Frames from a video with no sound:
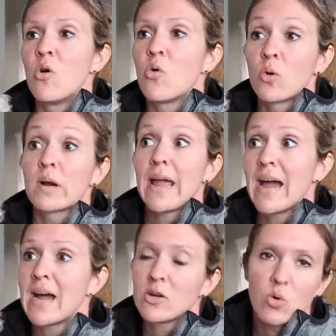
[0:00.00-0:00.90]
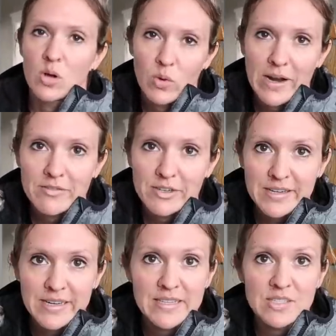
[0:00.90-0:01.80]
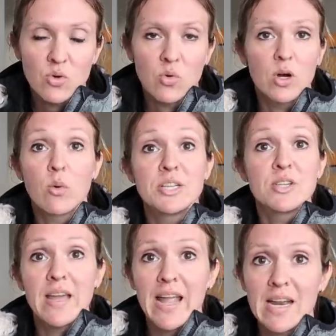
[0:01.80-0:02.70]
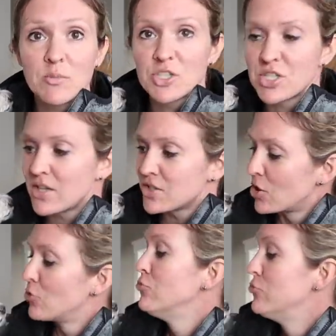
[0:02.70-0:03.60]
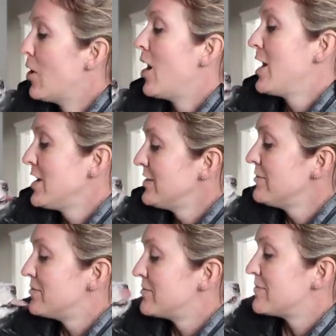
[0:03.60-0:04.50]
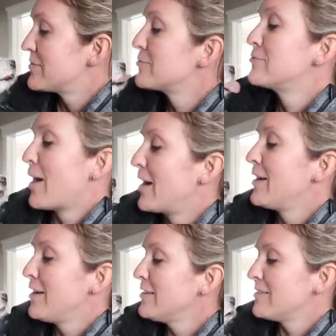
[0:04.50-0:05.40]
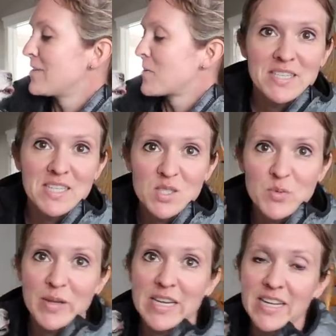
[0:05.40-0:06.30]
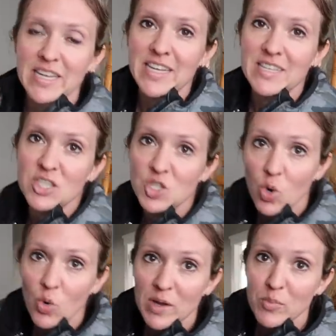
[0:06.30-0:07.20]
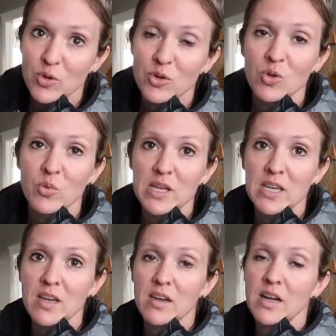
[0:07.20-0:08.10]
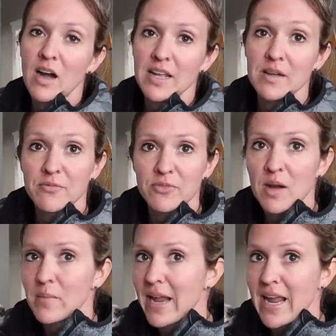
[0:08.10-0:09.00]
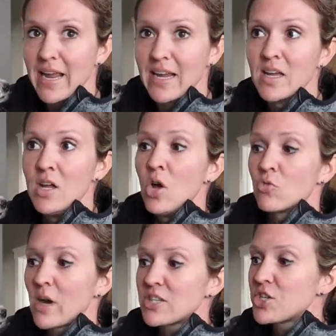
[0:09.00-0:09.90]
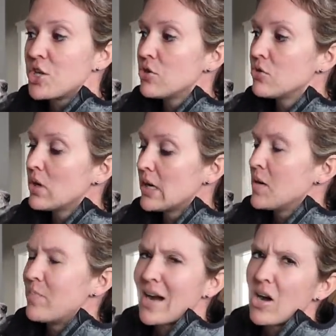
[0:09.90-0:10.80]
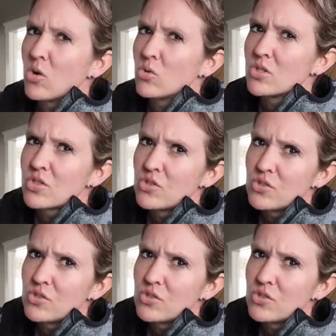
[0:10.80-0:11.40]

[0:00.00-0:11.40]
or cat or whatever it is, or going to the animal shelter, right? Right? This is Speedy. He's a toy poodle. We got him from a rescue about